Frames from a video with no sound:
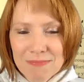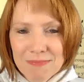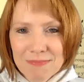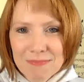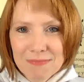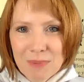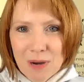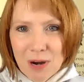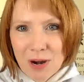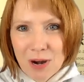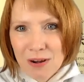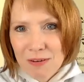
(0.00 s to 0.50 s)

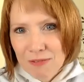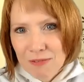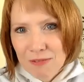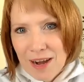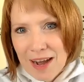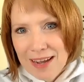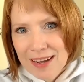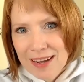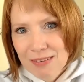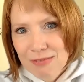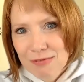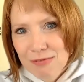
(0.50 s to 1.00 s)
part of
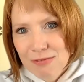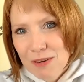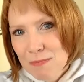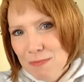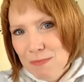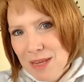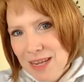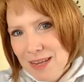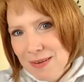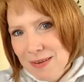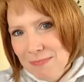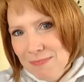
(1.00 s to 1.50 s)
writing for
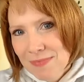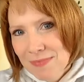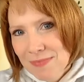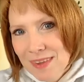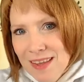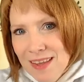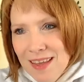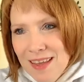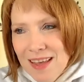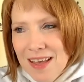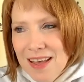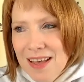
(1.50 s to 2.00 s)
me,
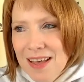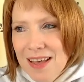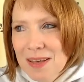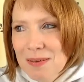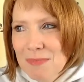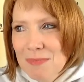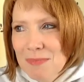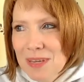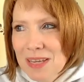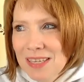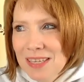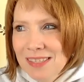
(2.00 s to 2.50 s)

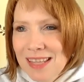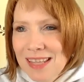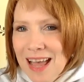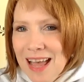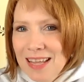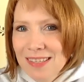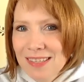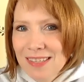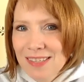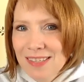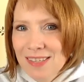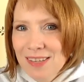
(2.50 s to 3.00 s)
is
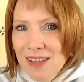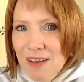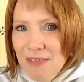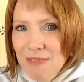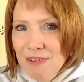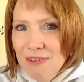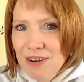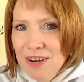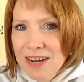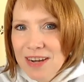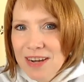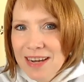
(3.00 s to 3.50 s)
that
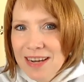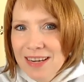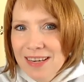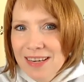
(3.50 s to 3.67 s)
discovery.